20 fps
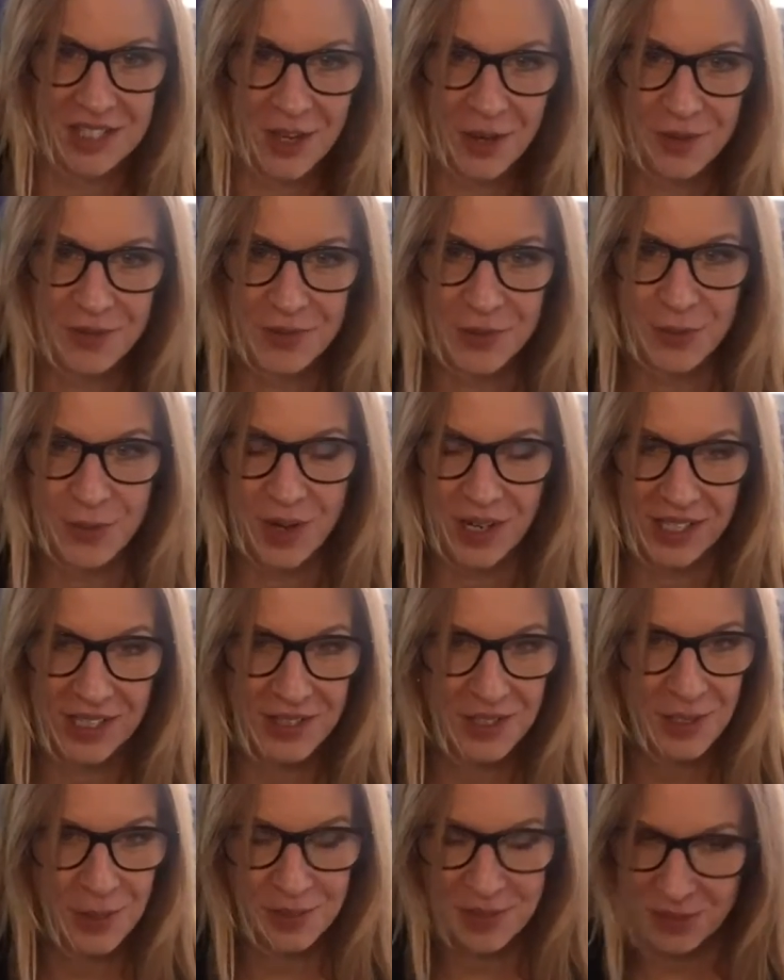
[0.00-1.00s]
So if you
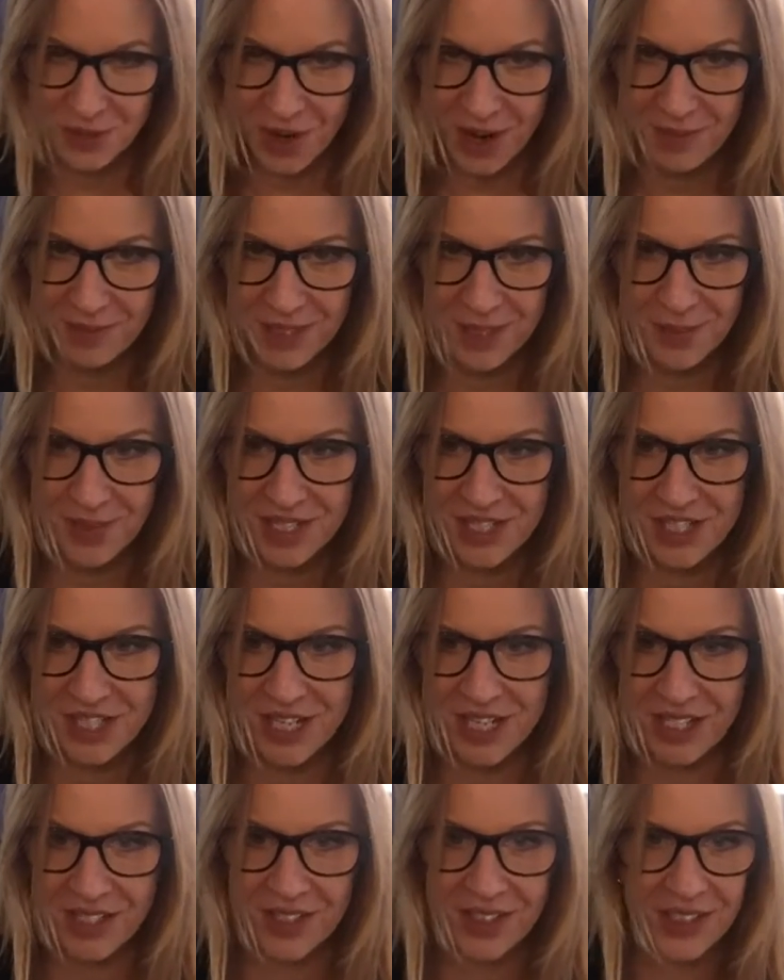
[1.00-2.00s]
want to subscribe to my
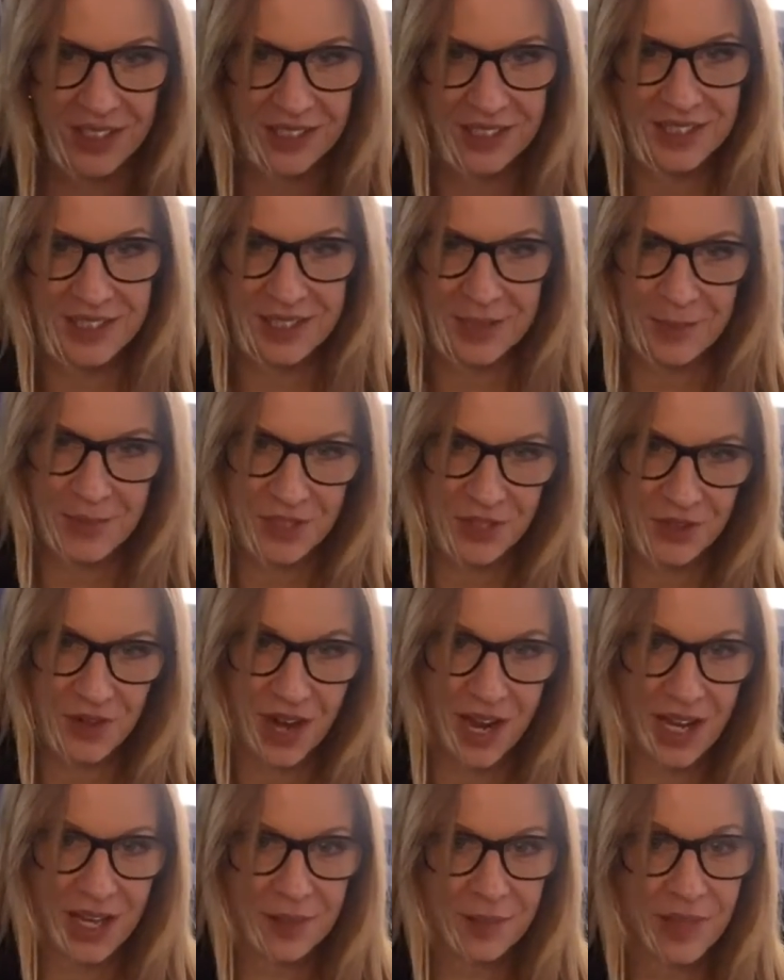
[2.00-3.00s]
channel, hit the
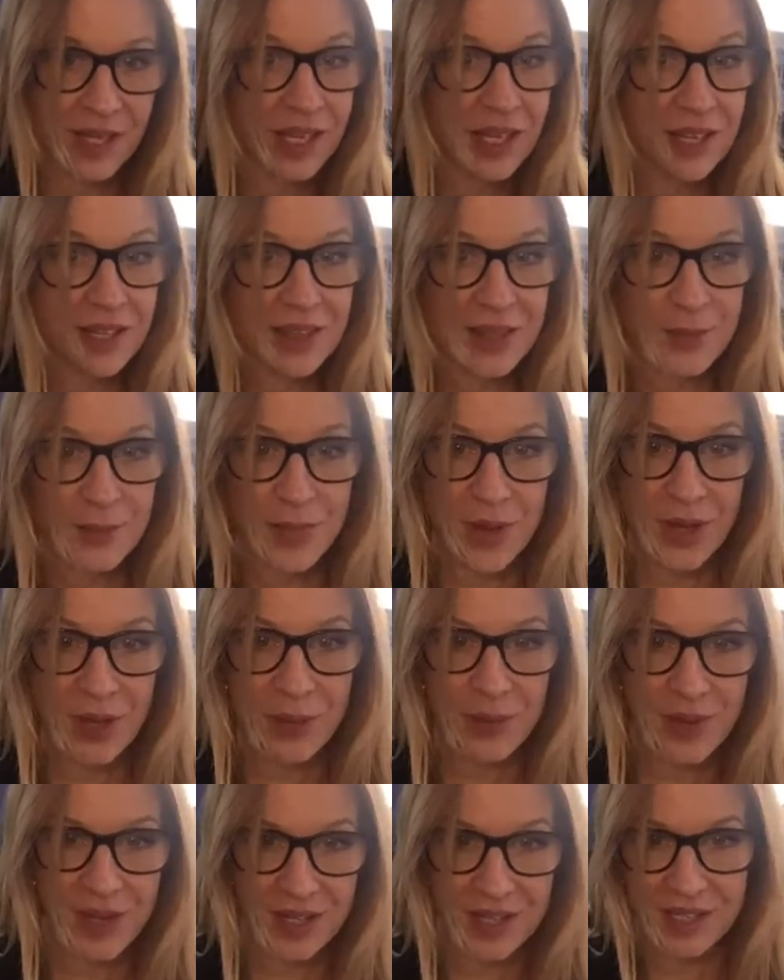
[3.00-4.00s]
subscribe, the
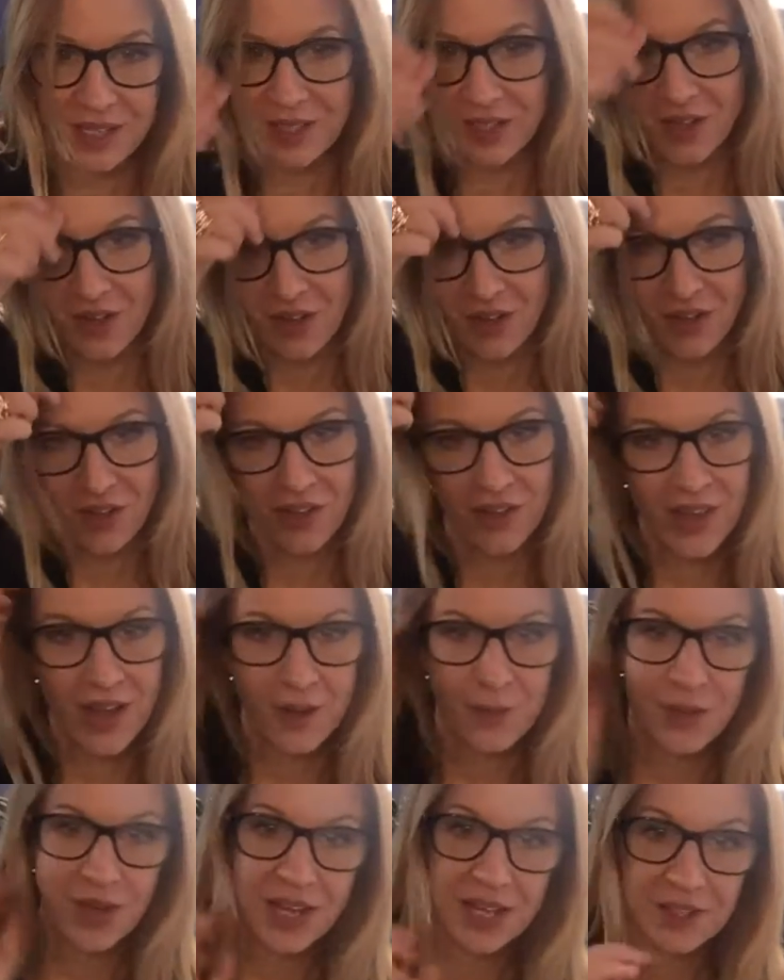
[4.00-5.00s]
bell button, and all.
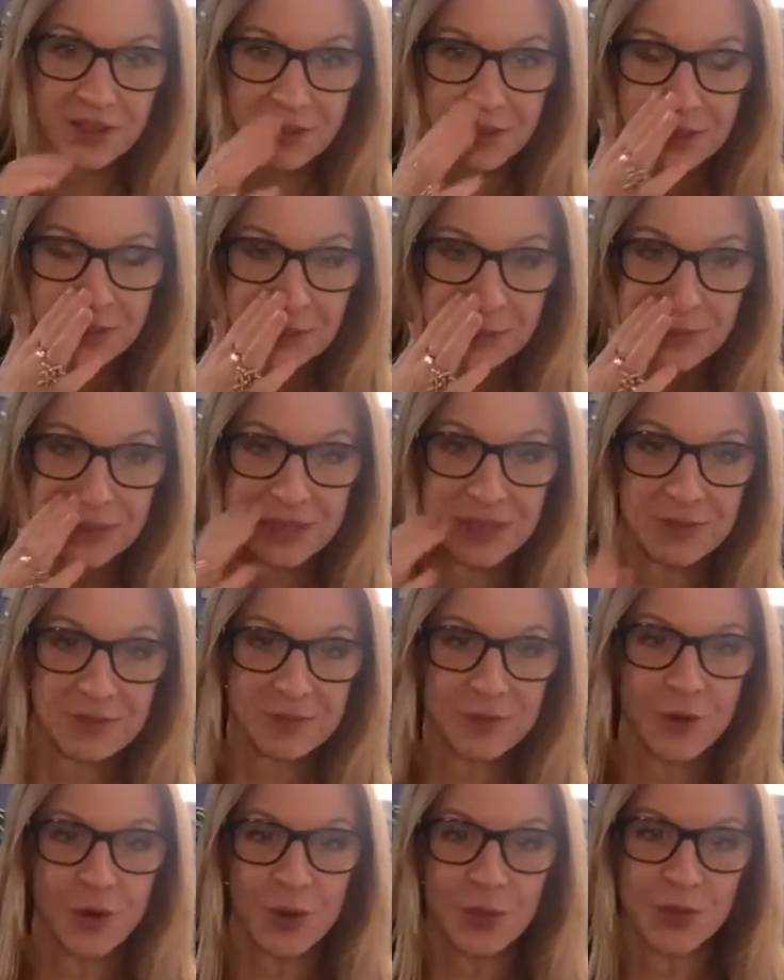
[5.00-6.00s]
That way you can be
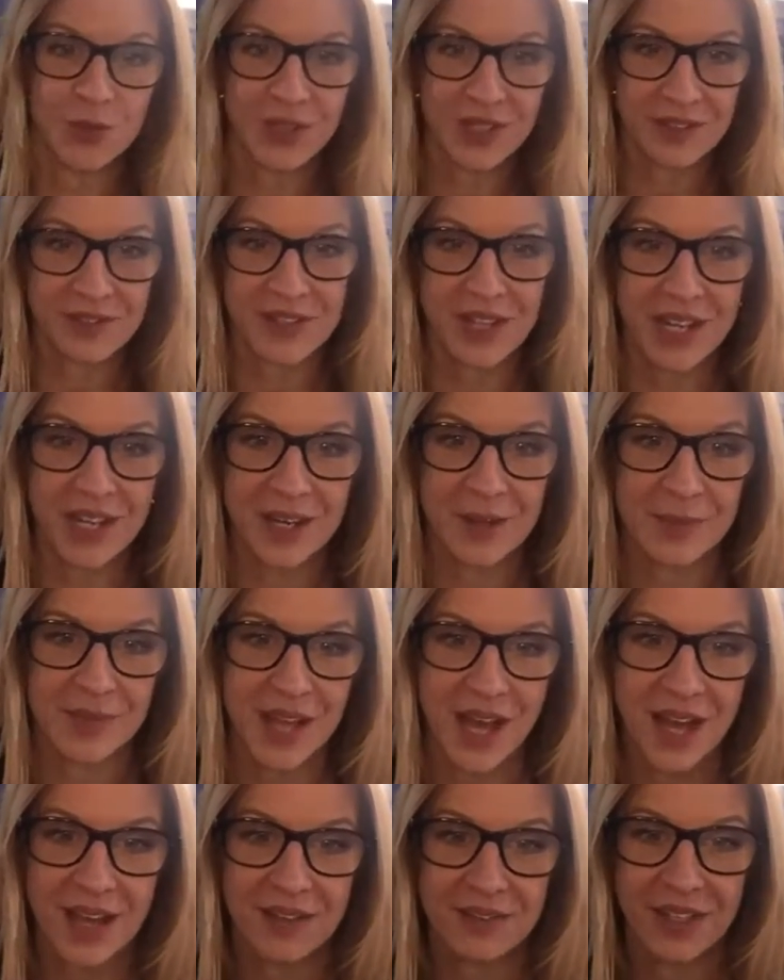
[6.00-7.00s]
informed whenever I come
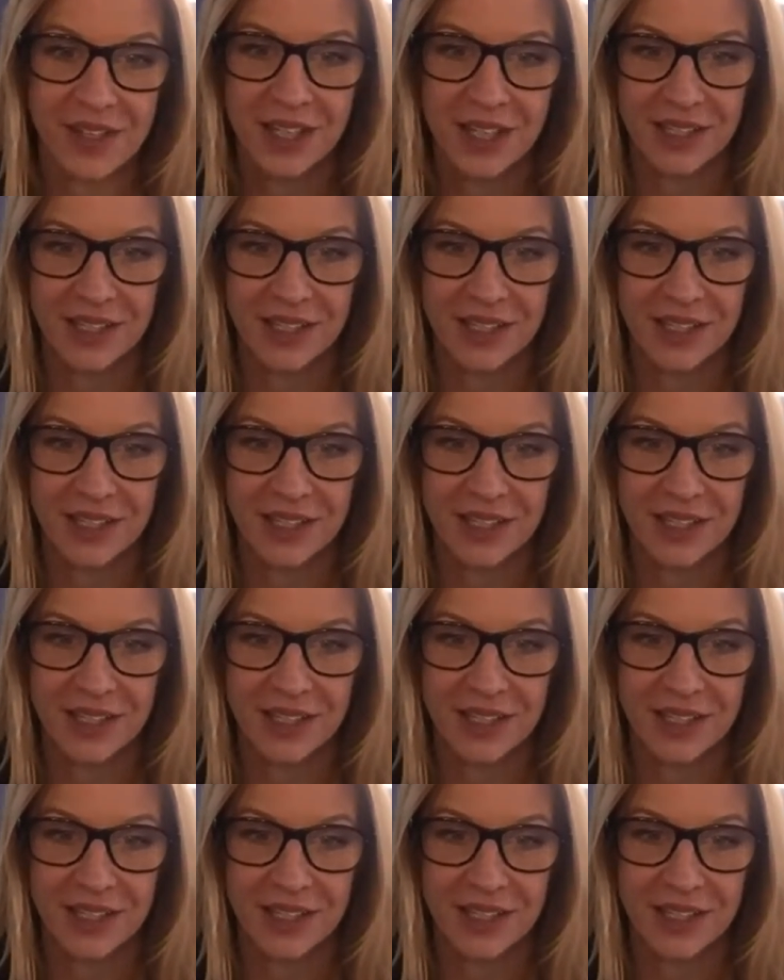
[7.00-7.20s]
live.